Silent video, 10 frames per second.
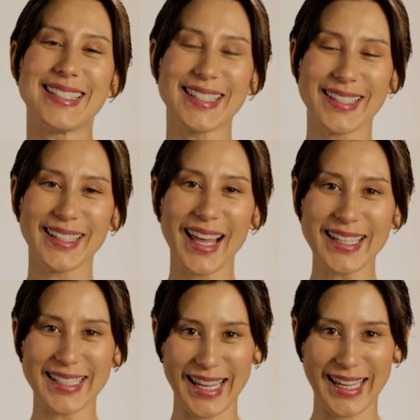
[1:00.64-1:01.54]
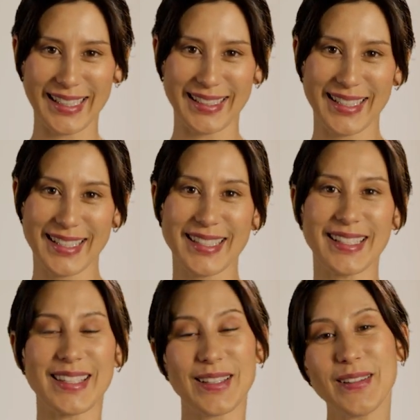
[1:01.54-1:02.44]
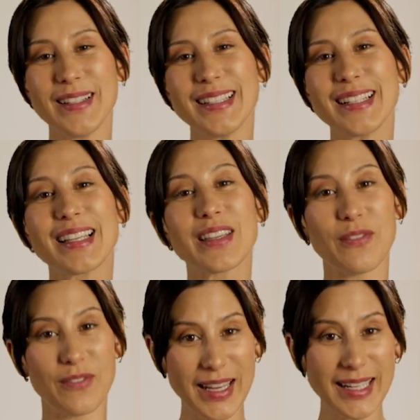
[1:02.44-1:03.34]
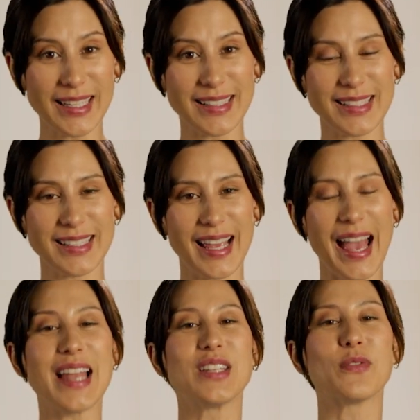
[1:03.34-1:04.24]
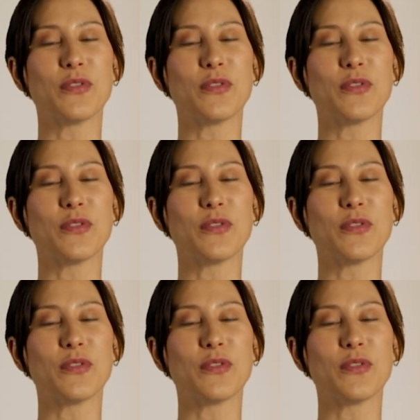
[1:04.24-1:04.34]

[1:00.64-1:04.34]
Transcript: Digital ID, secure, convenient, and